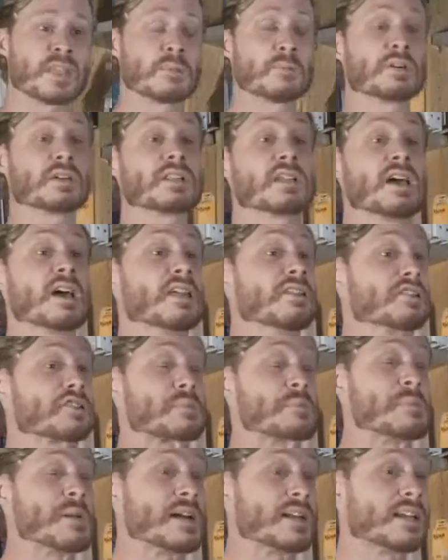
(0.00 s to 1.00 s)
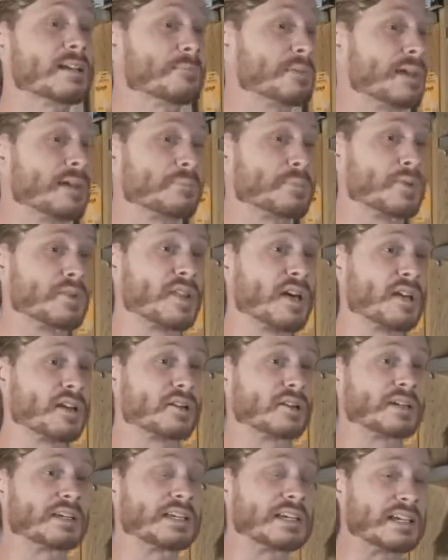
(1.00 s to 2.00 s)
But there's many people that
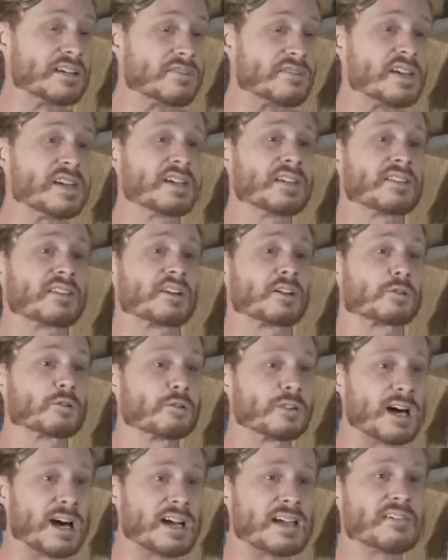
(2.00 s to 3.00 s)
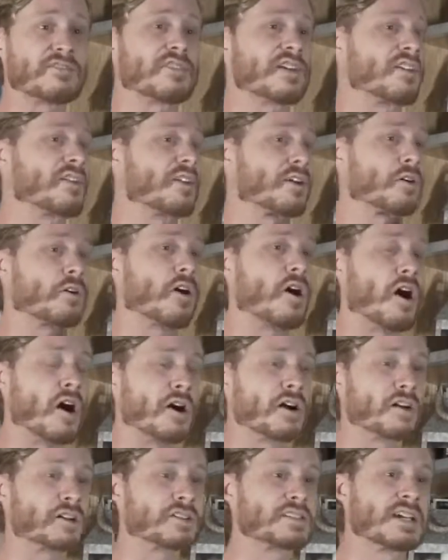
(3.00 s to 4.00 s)
are giving their life and their
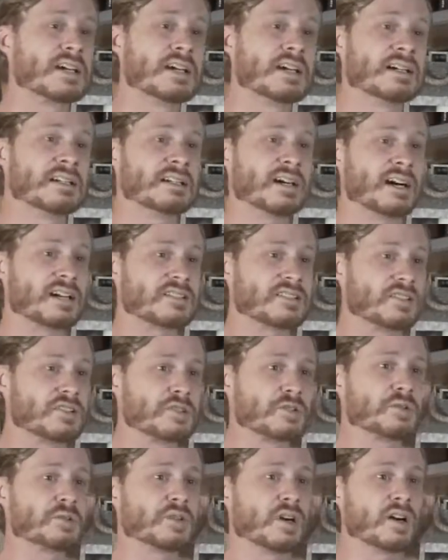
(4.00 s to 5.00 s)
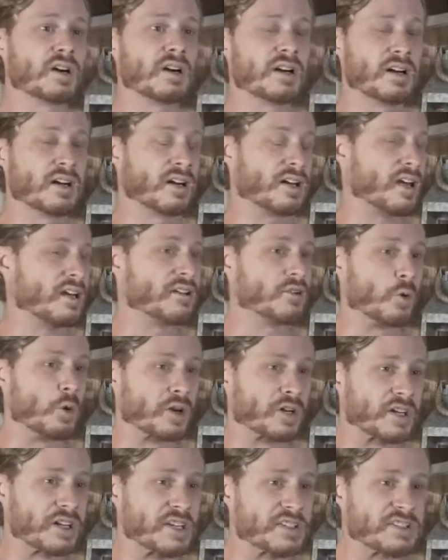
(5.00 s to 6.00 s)
heart, not to an
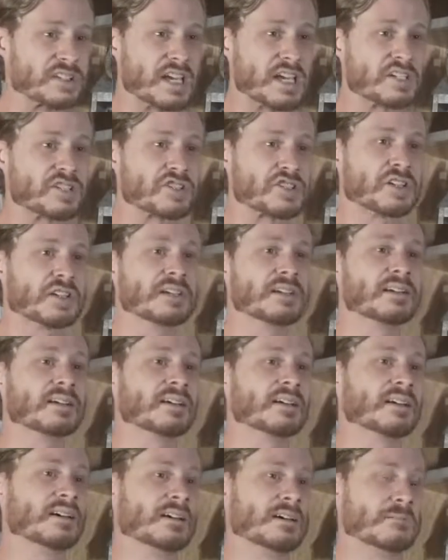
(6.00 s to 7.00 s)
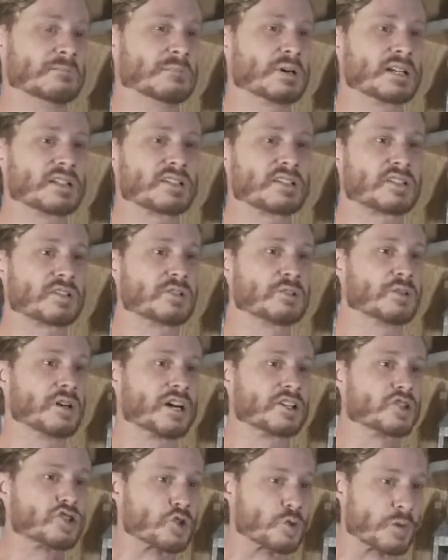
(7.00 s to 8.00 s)
organization, but to
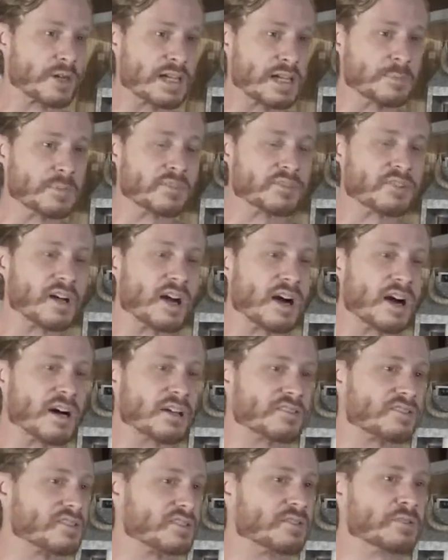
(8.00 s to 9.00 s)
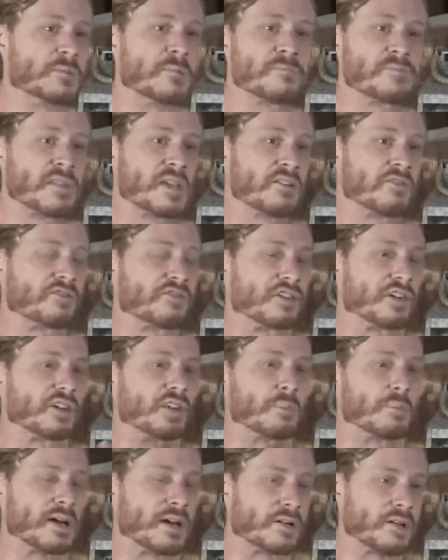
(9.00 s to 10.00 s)
a dream of God to
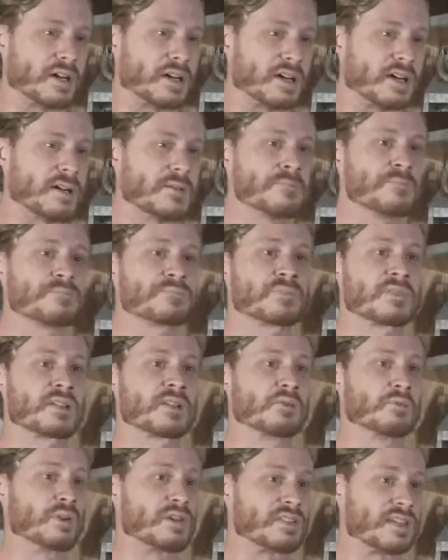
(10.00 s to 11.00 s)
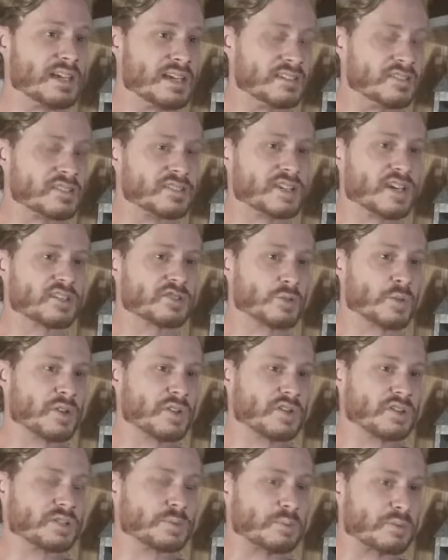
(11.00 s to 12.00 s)
fill America with incense,
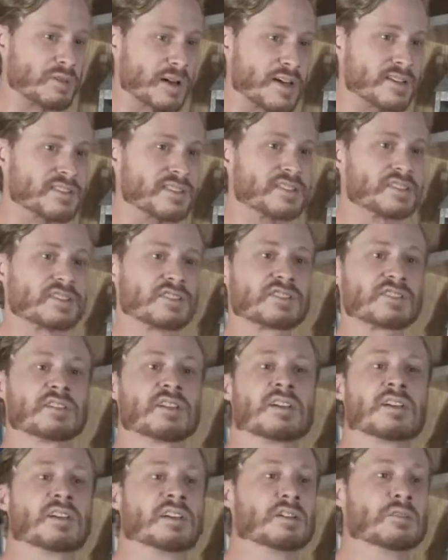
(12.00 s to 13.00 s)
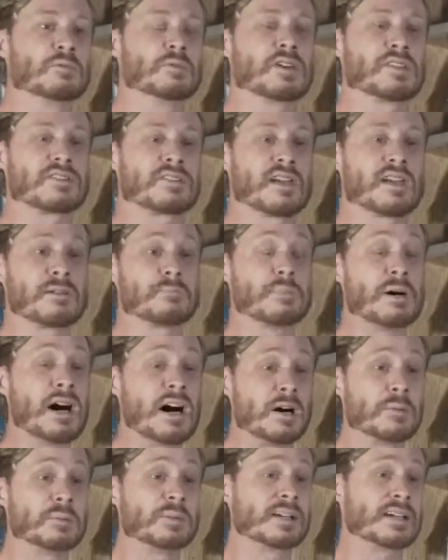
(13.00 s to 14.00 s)
with His presence, with a
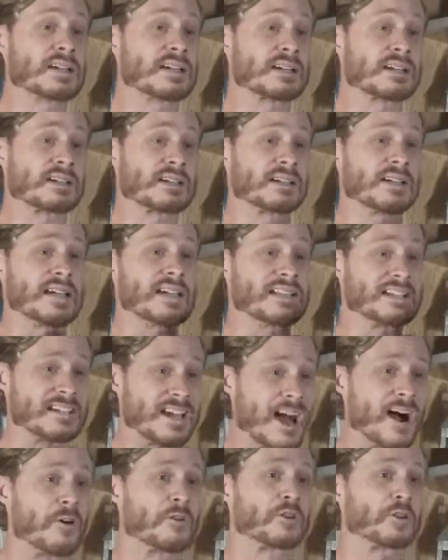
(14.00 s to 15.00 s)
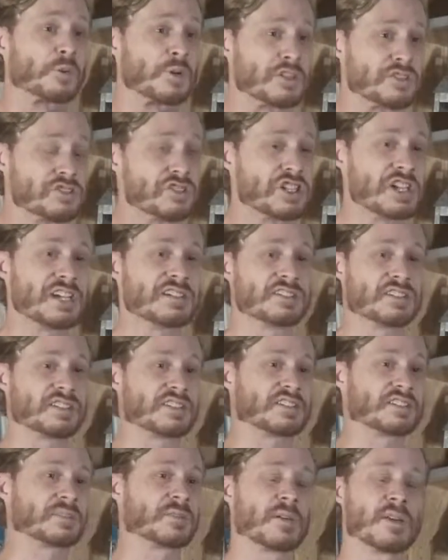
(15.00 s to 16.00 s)
public encounter with
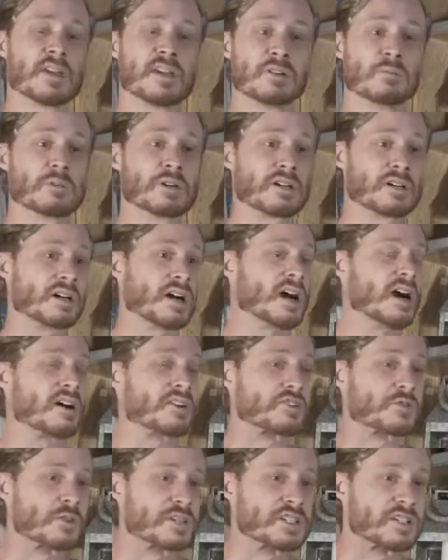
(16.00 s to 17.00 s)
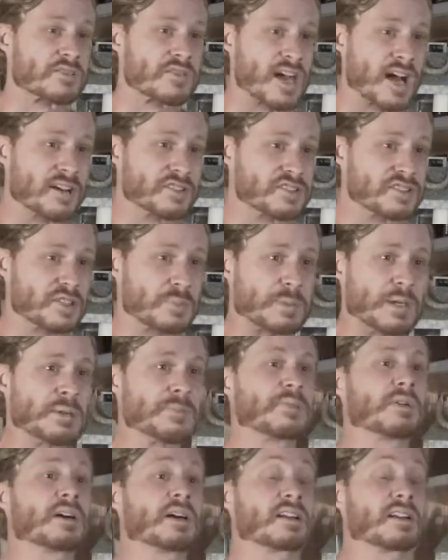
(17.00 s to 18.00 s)
Jesus, where hundreds of thousands of
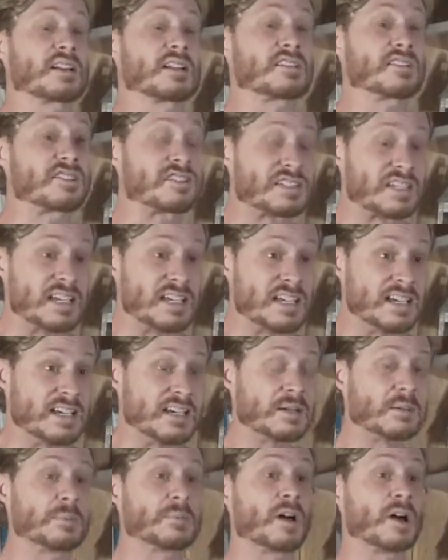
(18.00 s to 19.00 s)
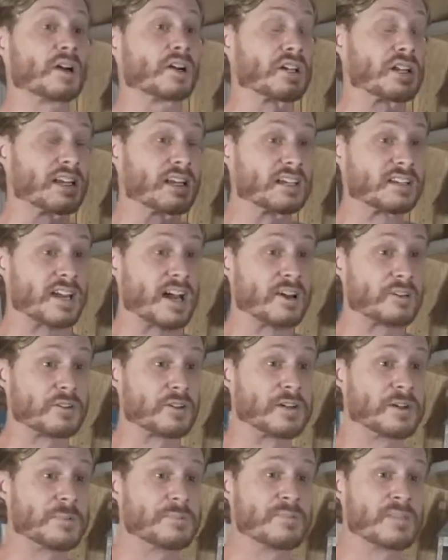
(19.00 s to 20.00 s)
people are going to see Him, are going to encounter
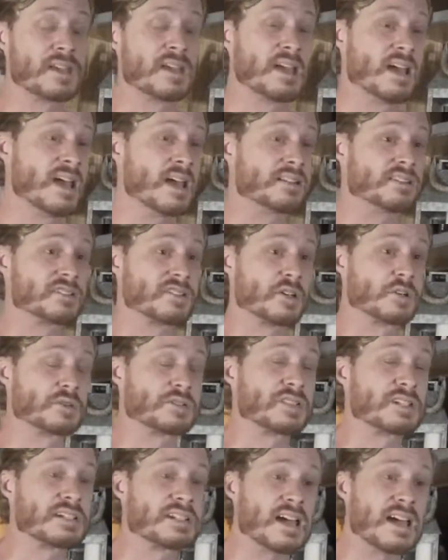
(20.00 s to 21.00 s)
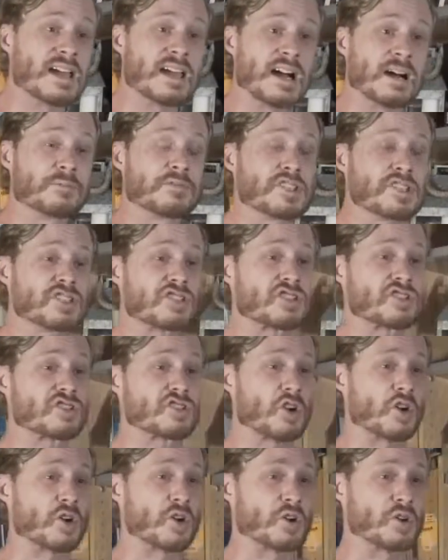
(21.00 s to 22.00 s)
Him. And so today I'm just
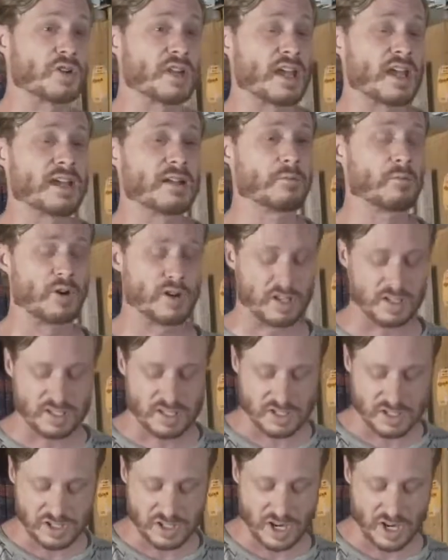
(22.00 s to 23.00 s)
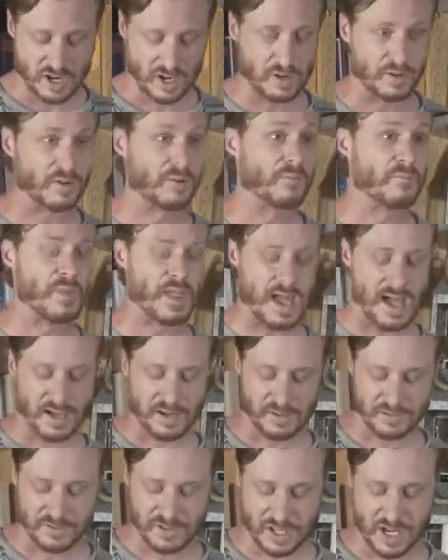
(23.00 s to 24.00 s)
stirred and wanted to share
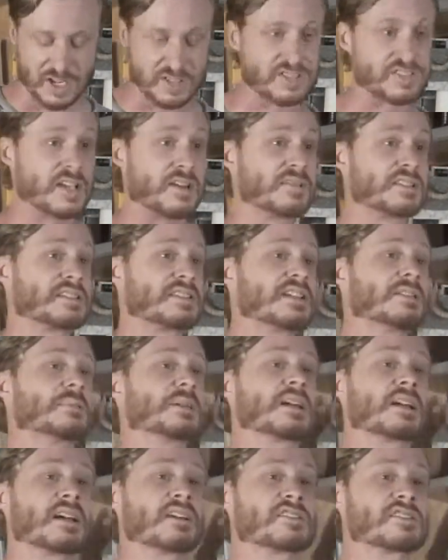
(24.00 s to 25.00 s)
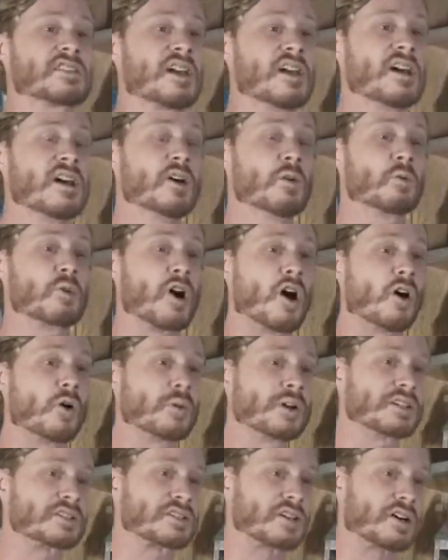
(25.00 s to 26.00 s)
out of John 17, because we're
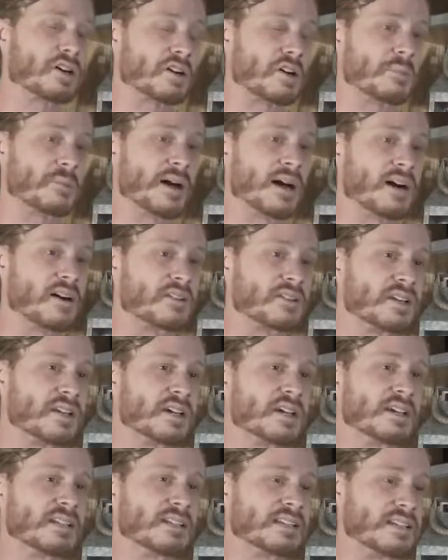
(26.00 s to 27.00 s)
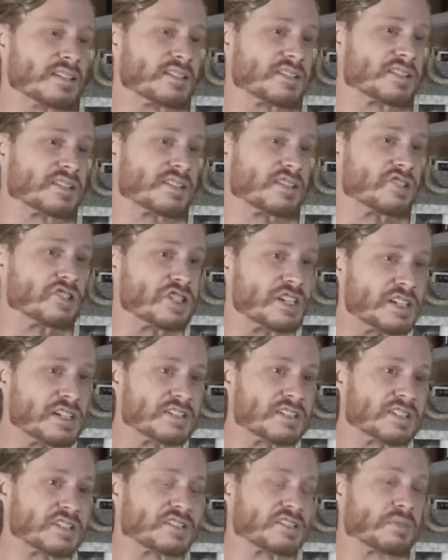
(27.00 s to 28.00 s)
always talk about this is a
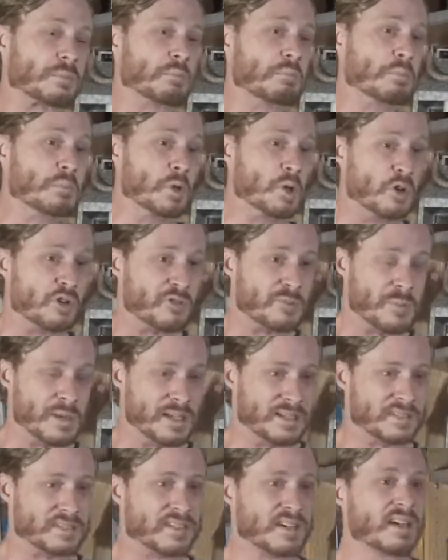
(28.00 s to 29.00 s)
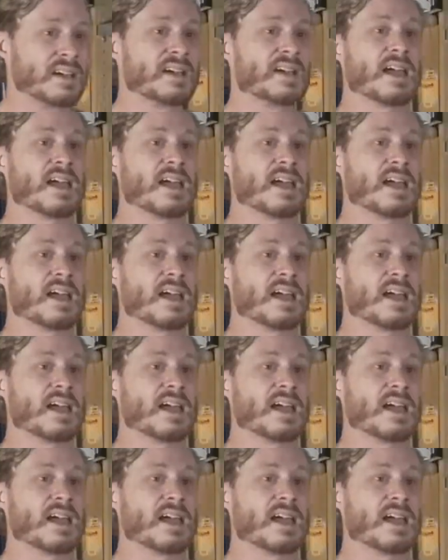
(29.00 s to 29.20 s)
Jesus movement.